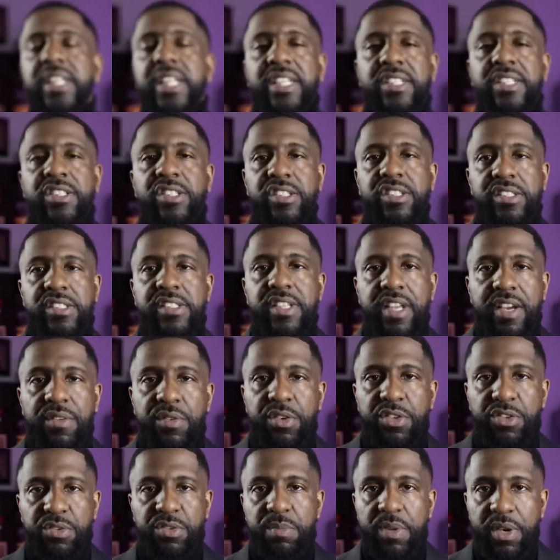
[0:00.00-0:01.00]
that she's
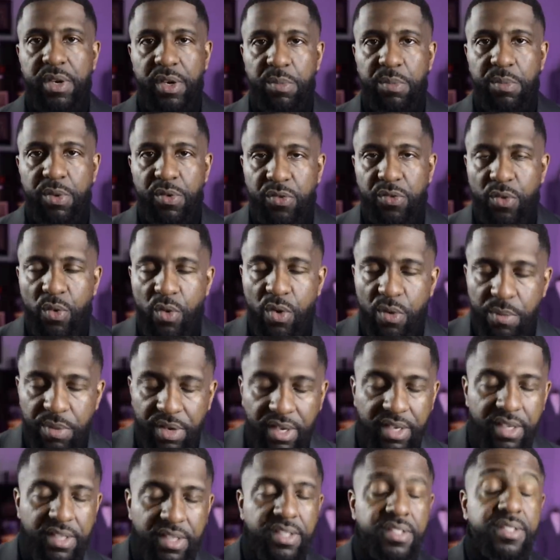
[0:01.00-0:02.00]
never smelled before
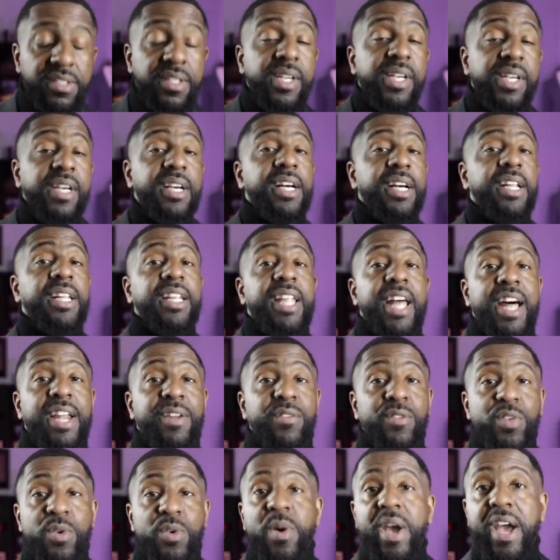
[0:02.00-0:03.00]
because a lot
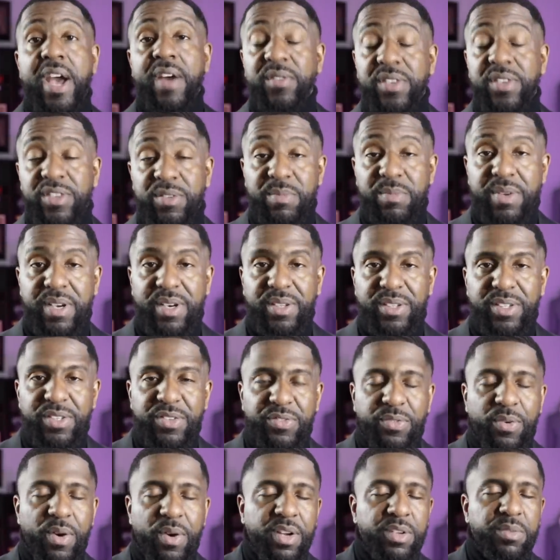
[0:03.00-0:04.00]
of you haven't smelled this
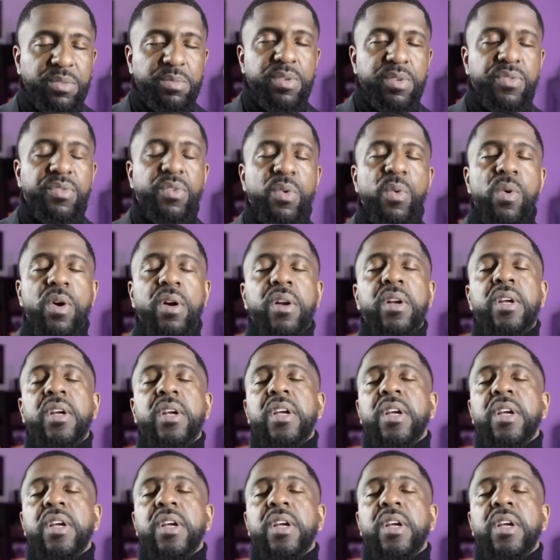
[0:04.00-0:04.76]
fragrance before.